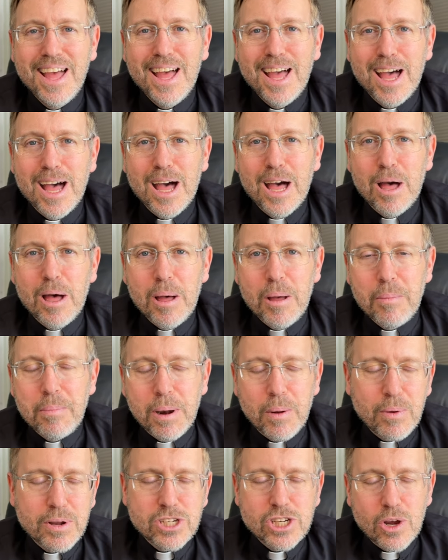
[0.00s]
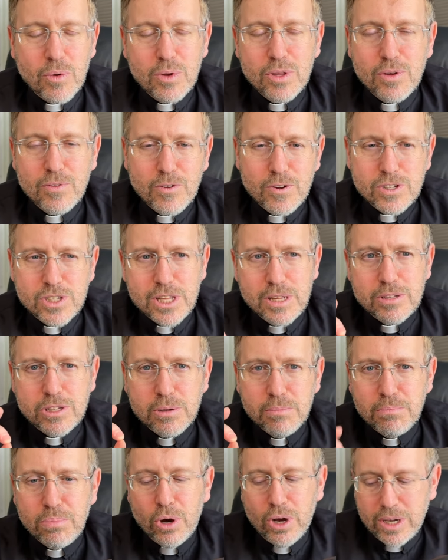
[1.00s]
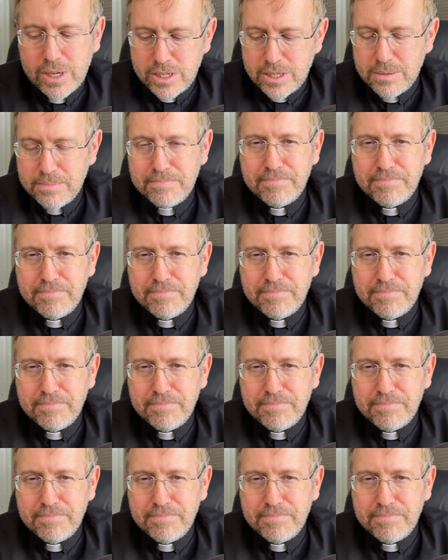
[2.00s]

But I want to share with you first then some books.